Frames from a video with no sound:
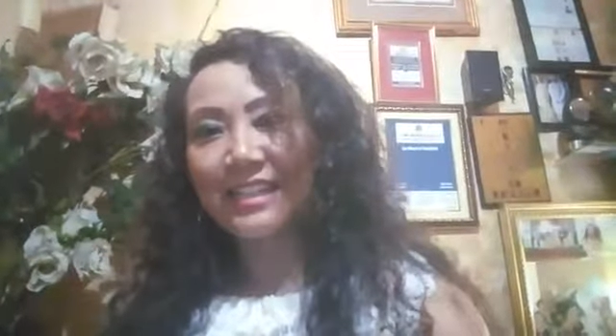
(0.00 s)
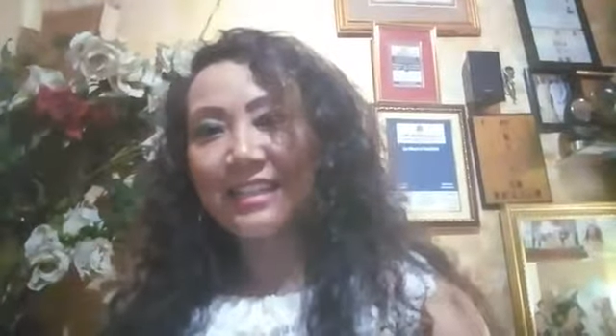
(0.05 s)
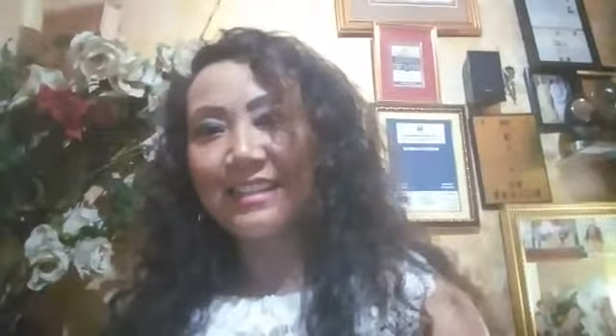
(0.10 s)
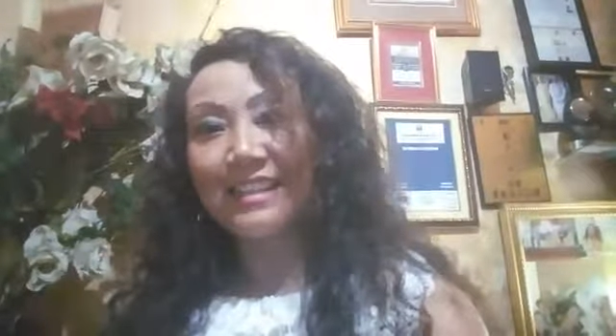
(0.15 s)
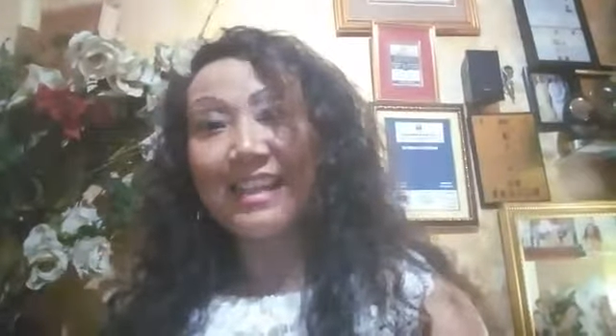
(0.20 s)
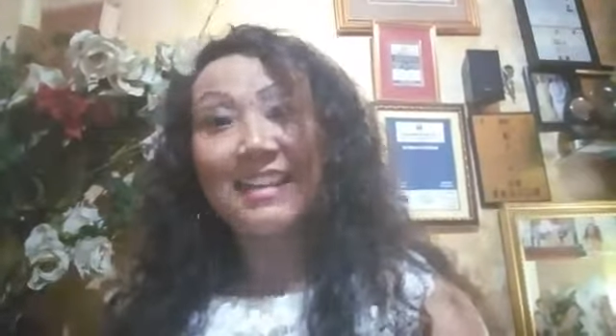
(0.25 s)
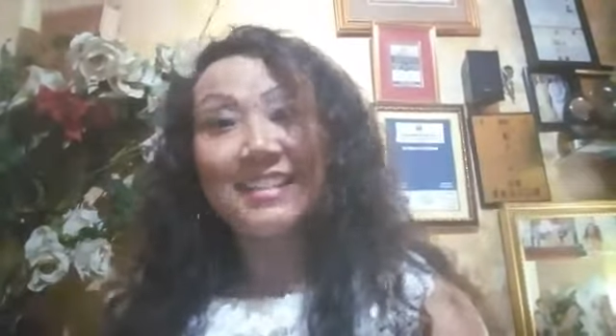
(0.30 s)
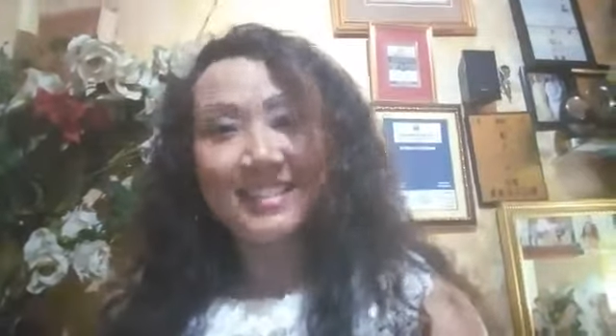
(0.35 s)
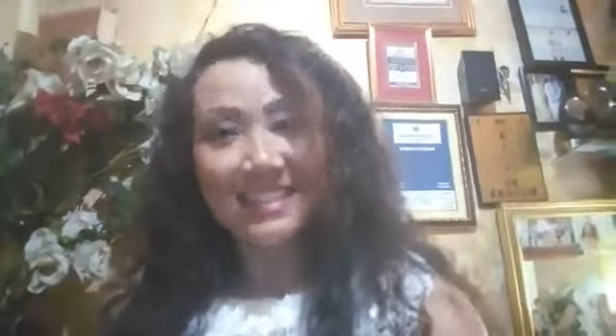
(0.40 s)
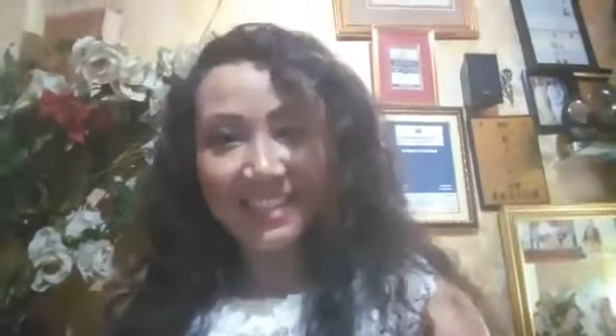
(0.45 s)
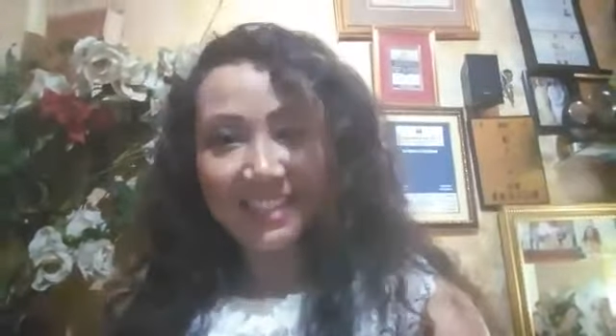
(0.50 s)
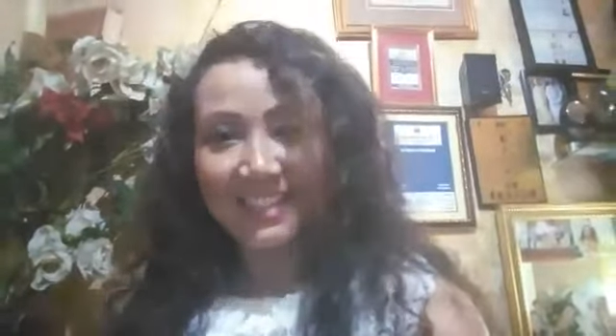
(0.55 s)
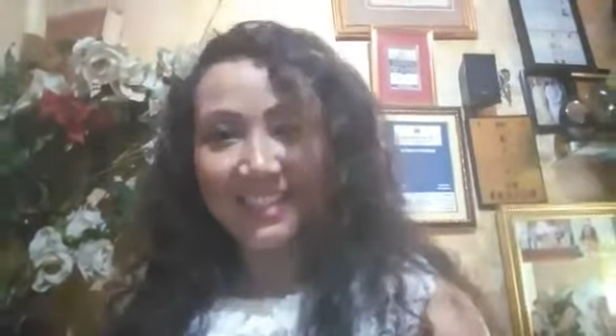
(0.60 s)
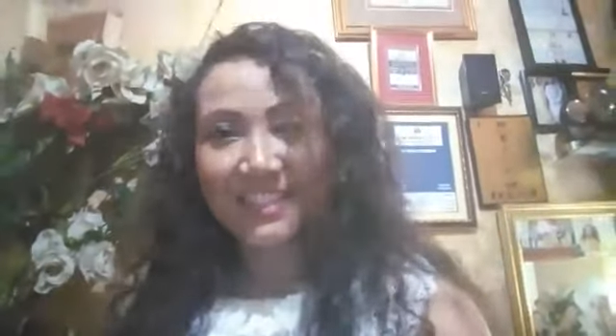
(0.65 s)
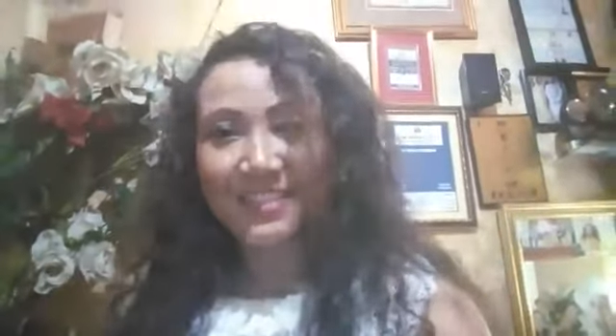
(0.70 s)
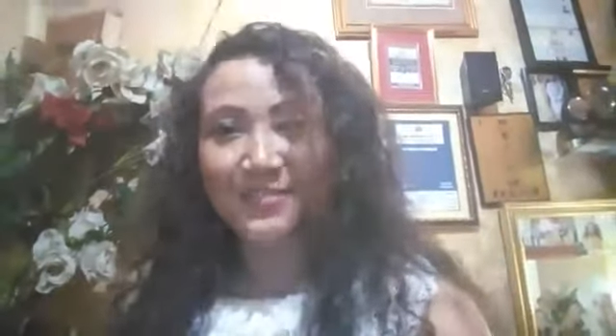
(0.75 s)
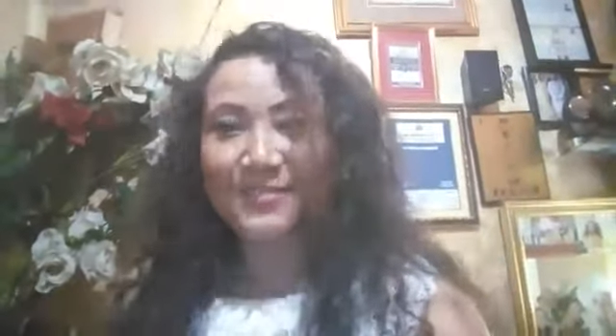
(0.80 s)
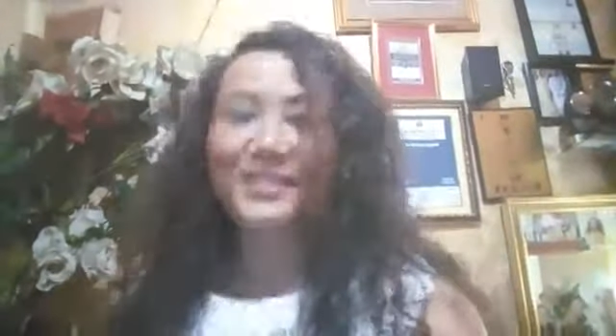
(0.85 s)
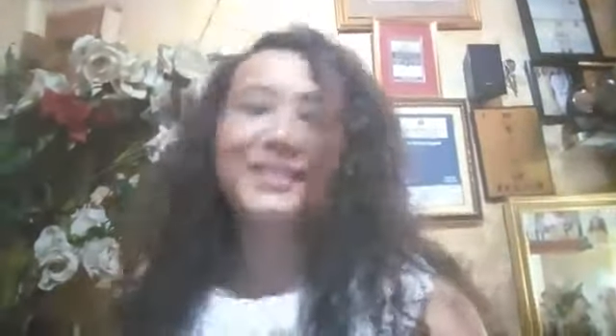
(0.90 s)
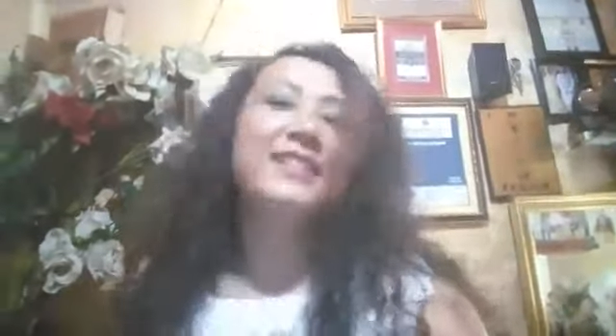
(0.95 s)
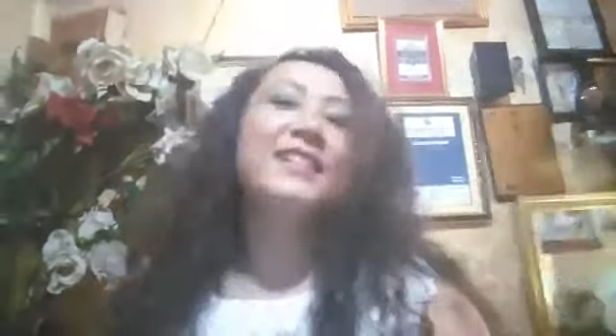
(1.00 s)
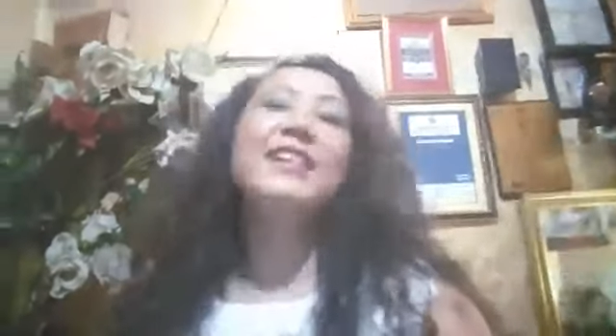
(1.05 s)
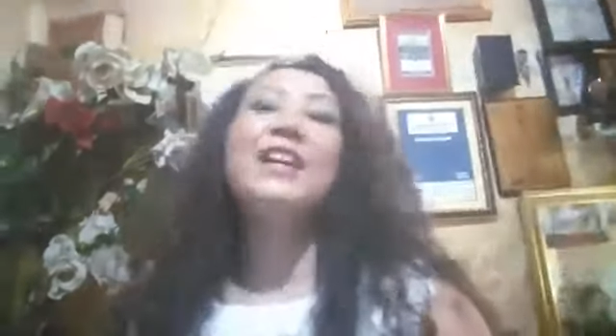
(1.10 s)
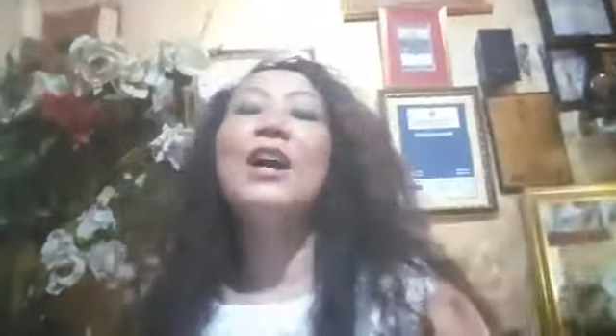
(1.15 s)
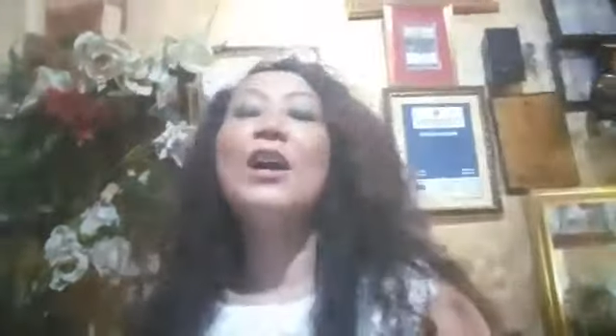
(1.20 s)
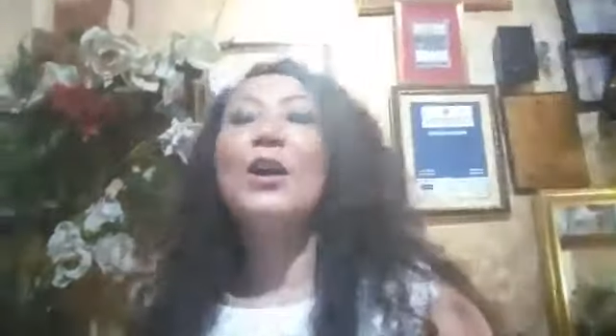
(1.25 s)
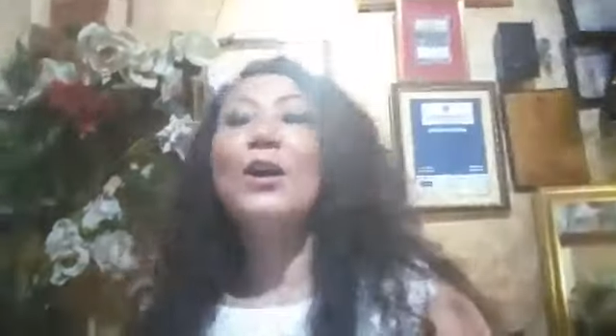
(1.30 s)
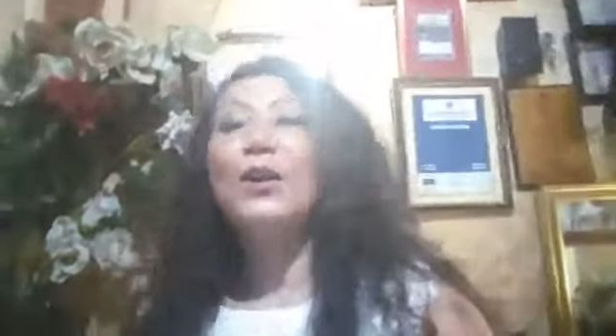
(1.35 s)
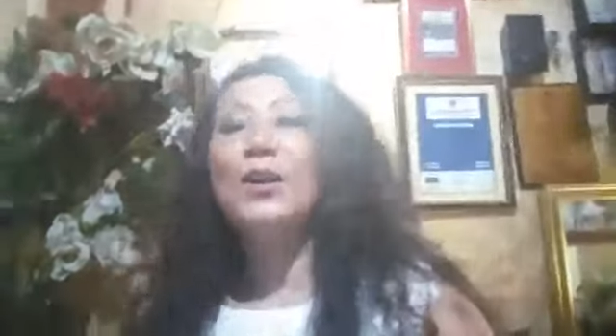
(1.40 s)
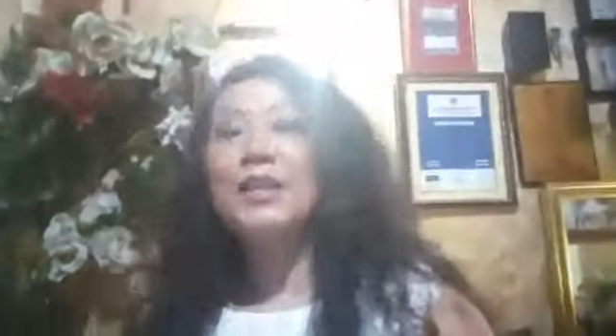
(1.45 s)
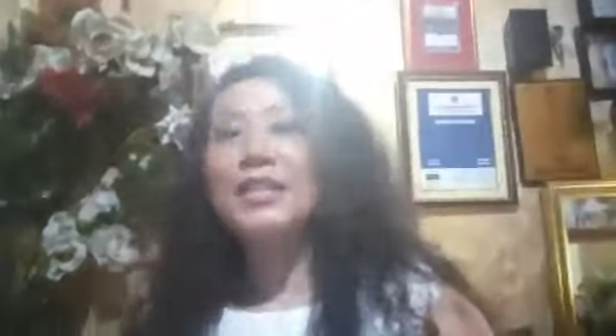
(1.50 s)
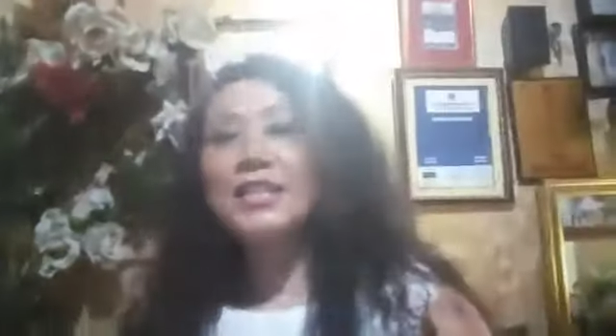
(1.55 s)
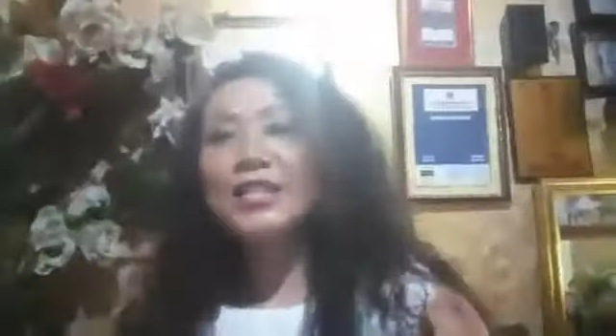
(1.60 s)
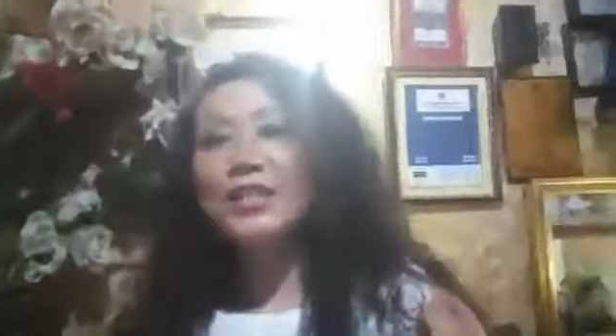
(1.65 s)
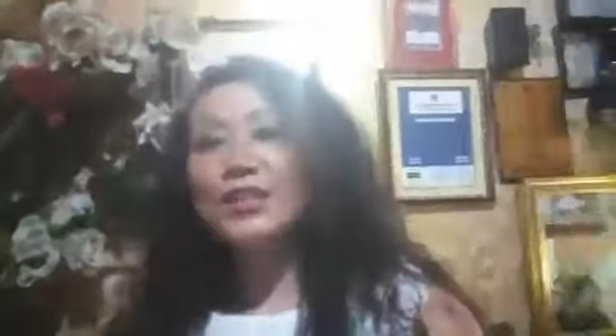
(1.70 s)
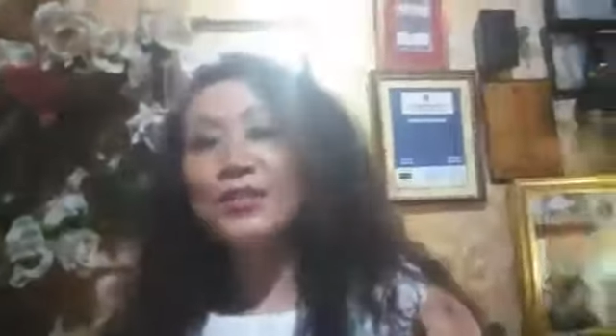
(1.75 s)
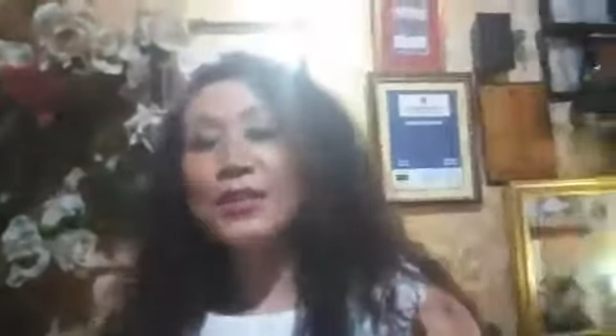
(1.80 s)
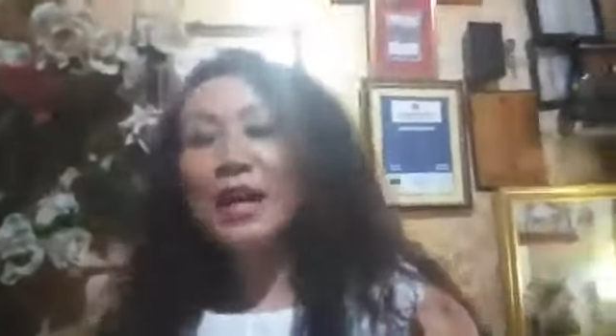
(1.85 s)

last night we all in,